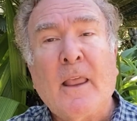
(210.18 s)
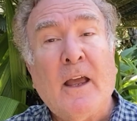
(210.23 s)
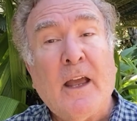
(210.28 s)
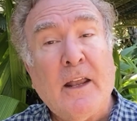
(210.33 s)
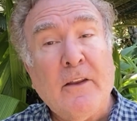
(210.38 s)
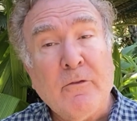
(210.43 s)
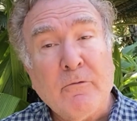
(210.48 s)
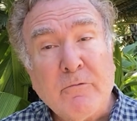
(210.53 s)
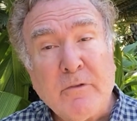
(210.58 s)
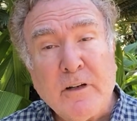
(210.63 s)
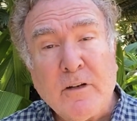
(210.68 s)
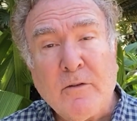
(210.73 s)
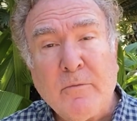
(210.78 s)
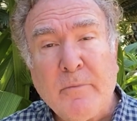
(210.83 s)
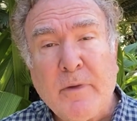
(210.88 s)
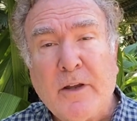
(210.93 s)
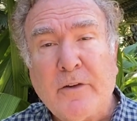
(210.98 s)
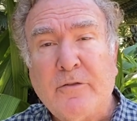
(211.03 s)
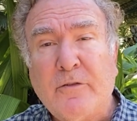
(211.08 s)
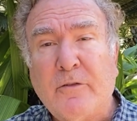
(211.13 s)
And the real
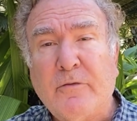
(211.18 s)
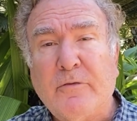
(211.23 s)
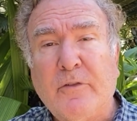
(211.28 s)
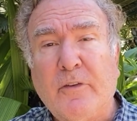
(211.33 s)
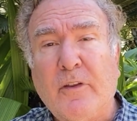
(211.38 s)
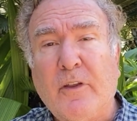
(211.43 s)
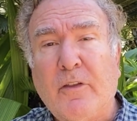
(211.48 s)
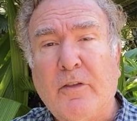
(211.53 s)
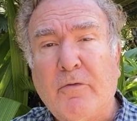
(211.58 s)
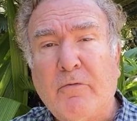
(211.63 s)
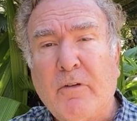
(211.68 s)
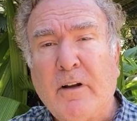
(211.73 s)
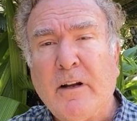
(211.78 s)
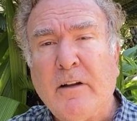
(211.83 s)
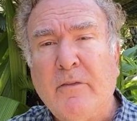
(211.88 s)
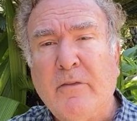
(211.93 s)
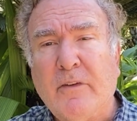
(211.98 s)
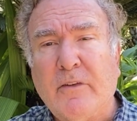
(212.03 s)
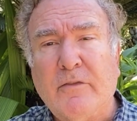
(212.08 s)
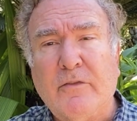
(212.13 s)
measure for the threat
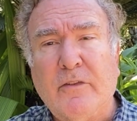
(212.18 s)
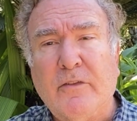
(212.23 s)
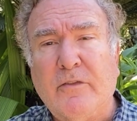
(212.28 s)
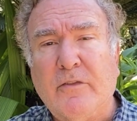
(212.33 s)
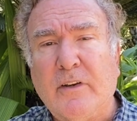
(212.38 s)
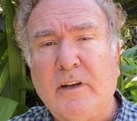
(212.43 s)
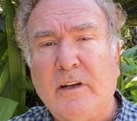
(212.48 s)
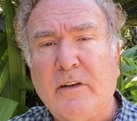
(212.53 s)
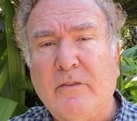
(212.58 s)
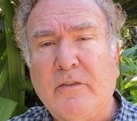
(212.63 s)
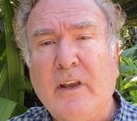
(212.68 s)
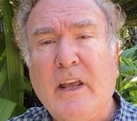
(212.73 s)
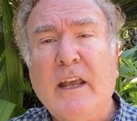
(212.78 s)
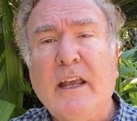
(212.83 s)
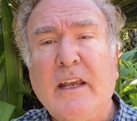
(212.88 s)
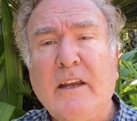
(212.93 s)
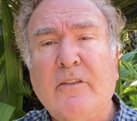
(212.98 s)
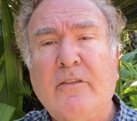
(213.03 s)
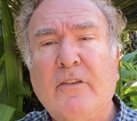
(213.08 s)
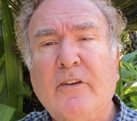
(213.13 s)
of this disease
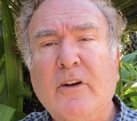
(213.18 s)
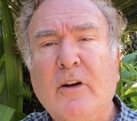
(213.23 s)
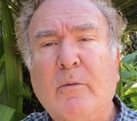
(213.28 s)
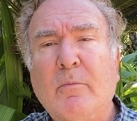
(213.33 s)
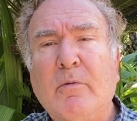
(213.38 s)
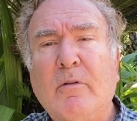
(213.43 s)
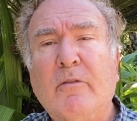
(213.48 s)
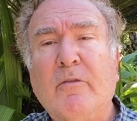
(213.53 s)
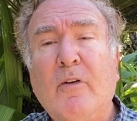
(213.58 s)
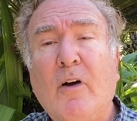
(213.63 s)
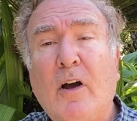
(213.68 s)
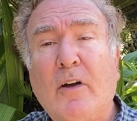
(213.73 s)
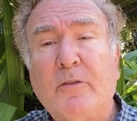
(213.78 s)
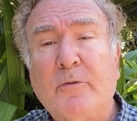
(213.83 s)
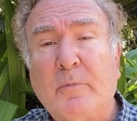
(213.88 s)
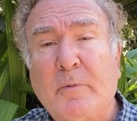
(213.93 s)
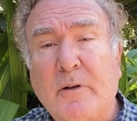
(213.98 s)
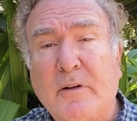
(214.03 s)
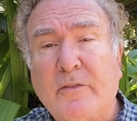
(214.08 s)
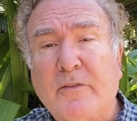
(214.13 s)
is the number of
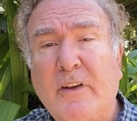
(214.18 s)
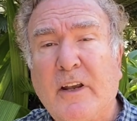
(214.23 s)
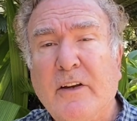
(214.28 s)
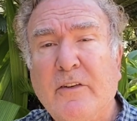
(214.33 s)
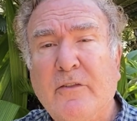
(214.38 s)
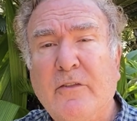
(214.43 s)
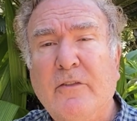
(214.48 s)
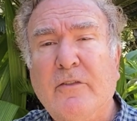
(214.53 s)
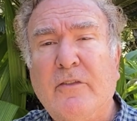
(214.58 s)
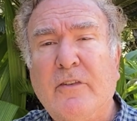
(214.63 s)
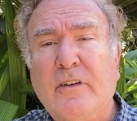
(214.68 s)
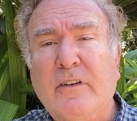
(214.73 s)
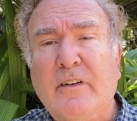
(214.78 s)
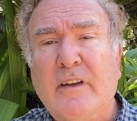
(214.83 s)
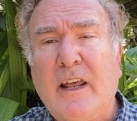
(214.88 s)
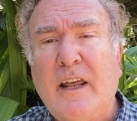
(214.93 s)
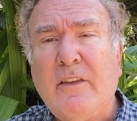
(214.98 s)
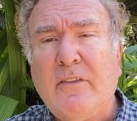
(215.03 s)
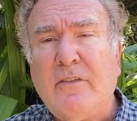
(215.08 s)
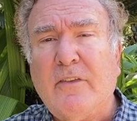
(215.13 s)
hospitalizations and
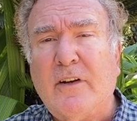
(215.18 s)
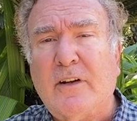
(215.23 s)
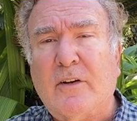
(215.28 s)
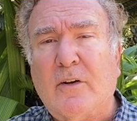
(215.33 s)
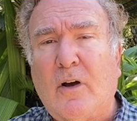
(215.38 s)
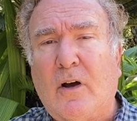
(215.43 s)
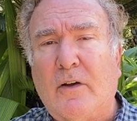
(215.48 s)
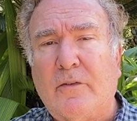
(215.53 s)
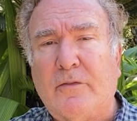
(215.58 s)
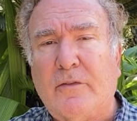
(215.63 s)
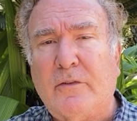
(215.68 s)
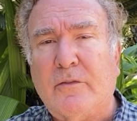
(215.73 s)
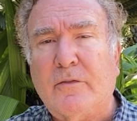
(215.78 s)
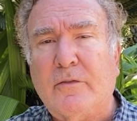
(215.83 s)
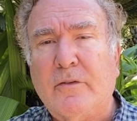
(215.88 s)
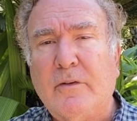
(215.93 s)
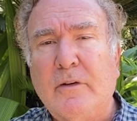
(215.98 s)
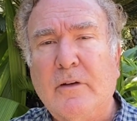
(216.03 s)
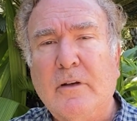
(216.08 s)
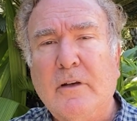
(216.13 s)
deaths it causes.